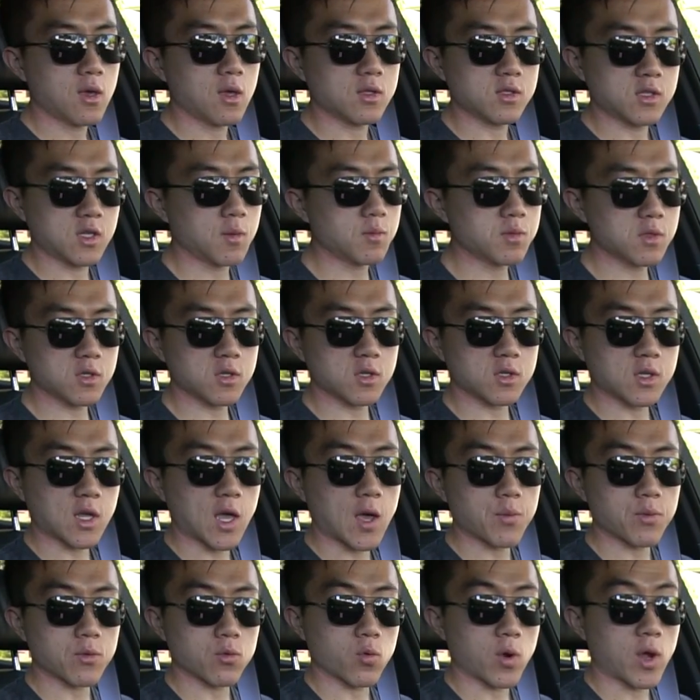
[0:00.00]
It seems to just
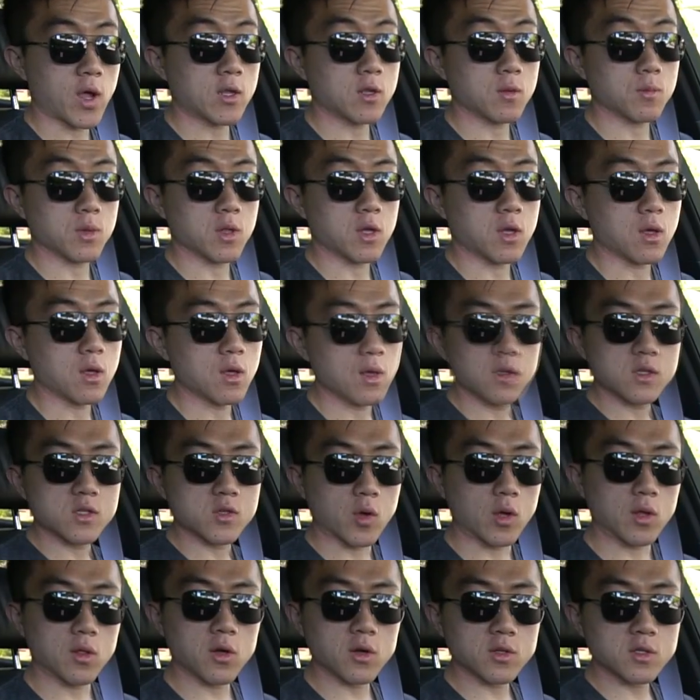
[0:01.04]
happen randomly. So
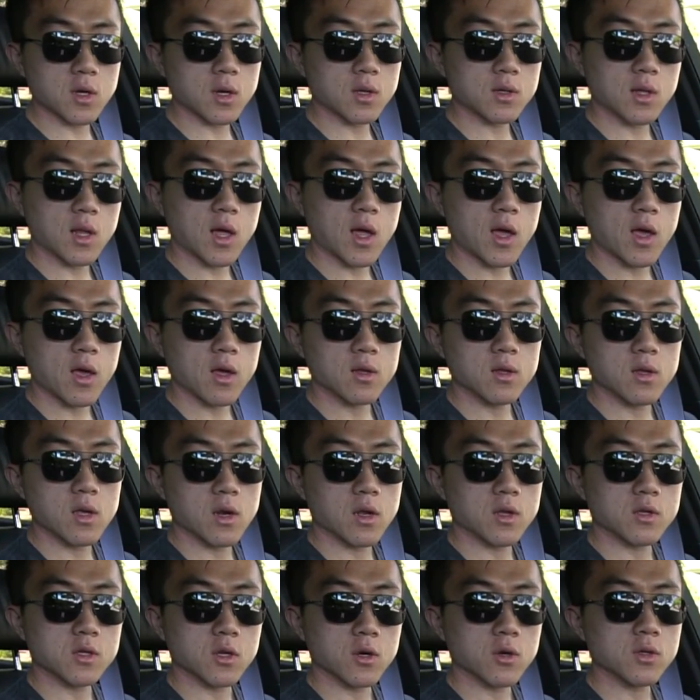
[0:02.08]
I looked online, and
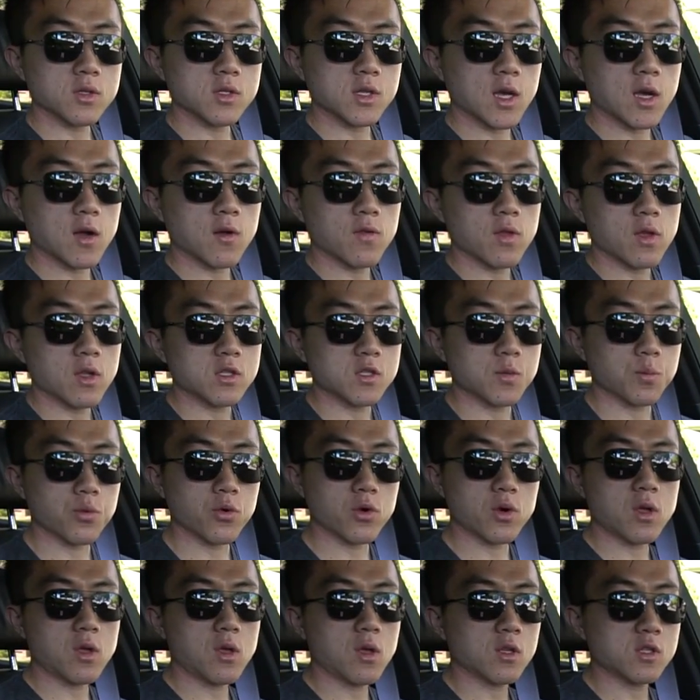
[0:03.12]
it turns out it's
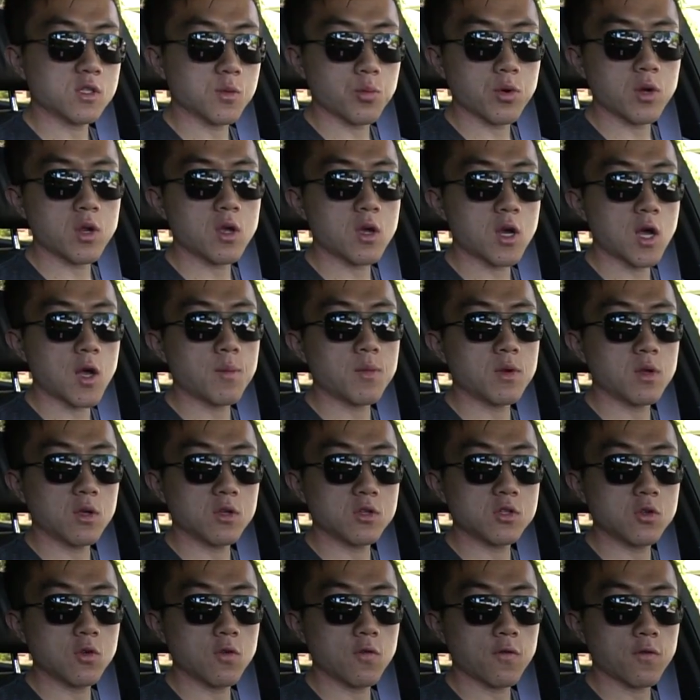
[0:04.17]
a pretty common
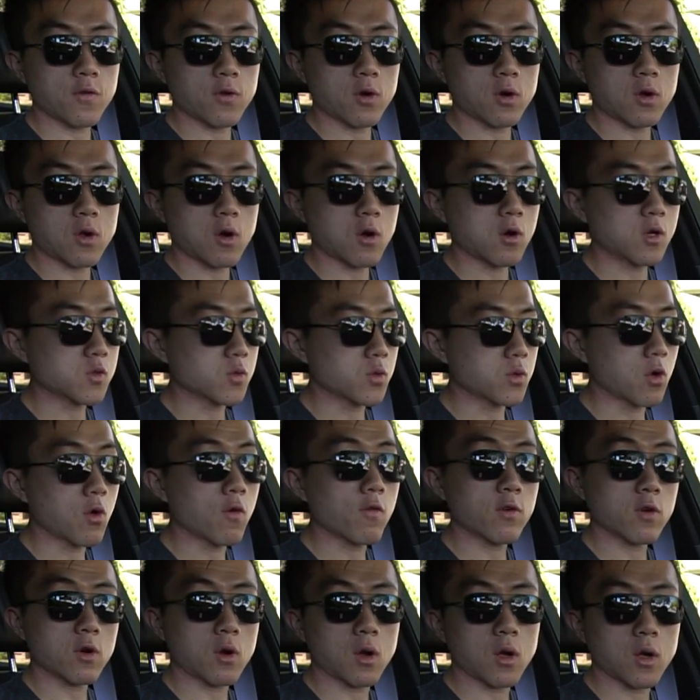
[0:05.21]
issue for cars with
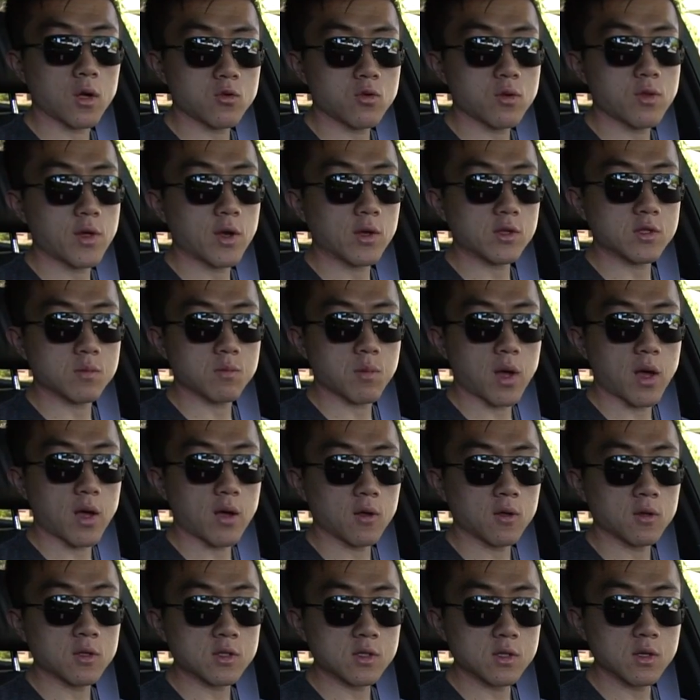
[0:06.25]
over 100,000
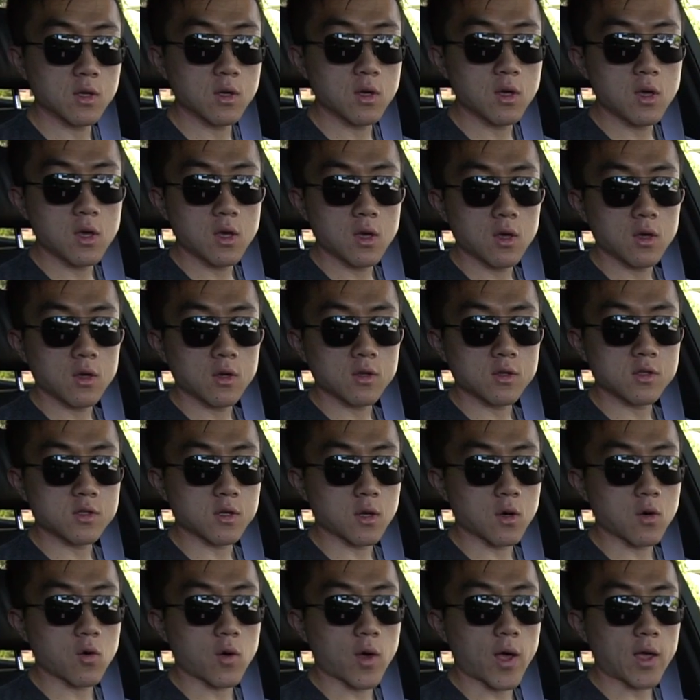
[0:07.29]
miles.
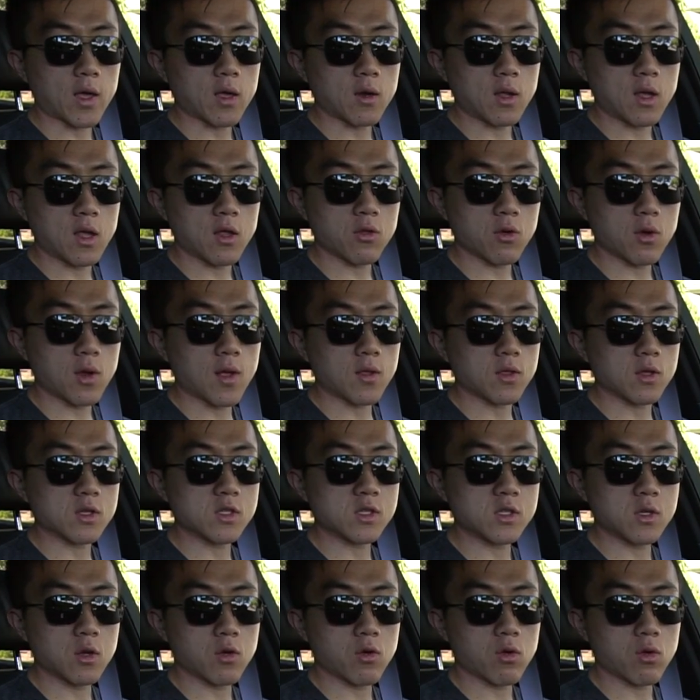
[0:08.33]
So I could either get the
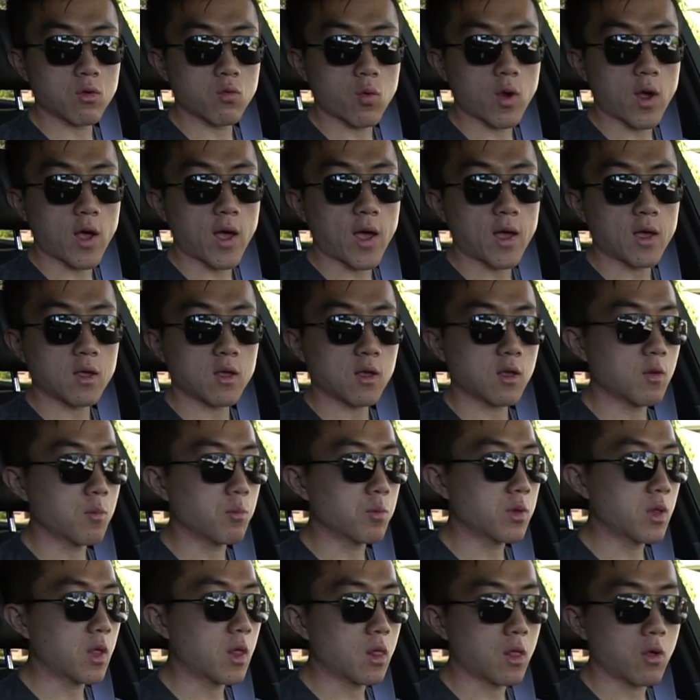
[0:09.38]
steering rack
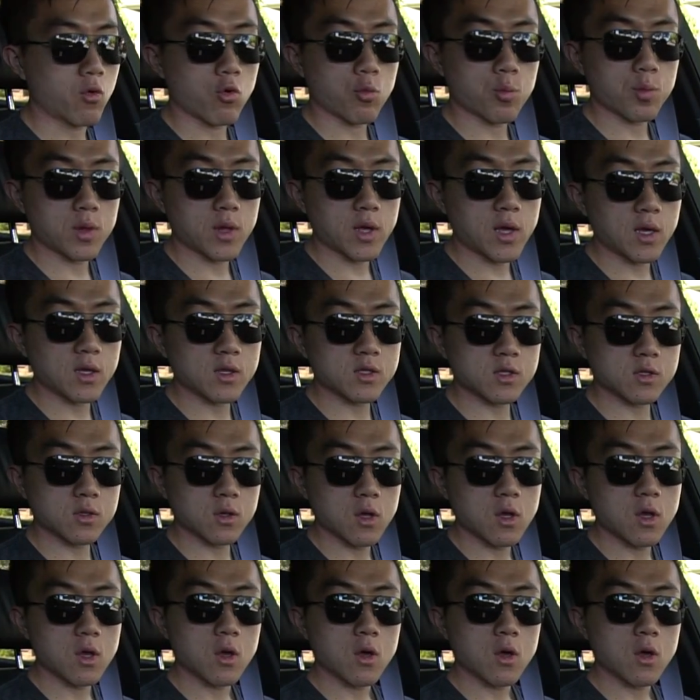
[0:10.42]
completely replaced,